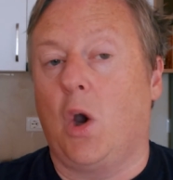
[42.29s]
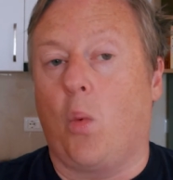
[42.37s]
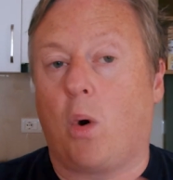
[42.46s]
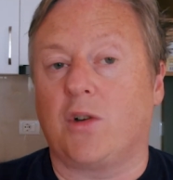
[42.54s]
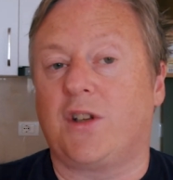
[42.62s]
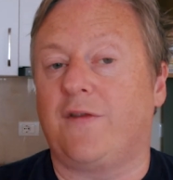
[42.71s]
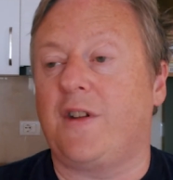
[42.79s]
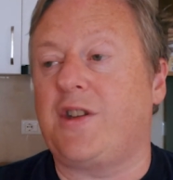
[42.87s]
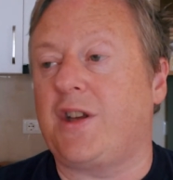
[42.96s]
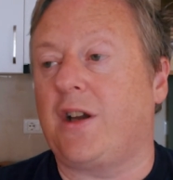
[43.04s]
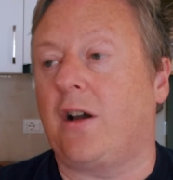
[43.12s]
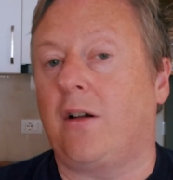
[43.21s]
Watch the
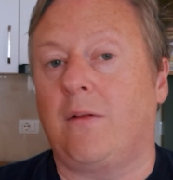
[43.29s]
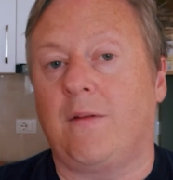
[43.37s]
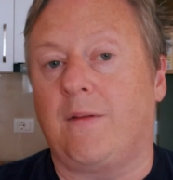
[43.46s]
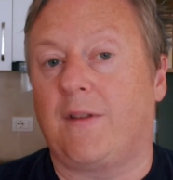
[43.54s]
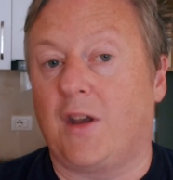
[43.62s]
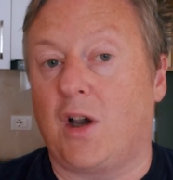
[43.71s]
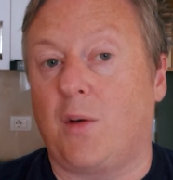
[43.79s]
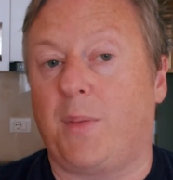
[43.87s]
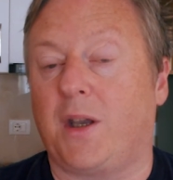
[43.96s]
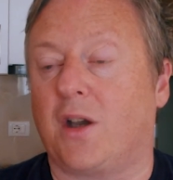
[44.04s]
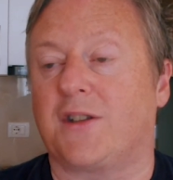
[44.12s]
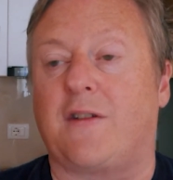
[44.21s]
video though
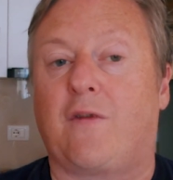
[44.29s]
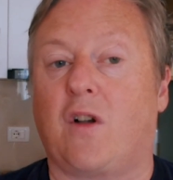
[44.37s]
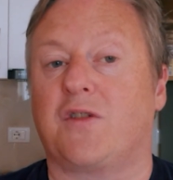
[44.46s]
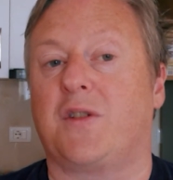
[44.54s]
because I've got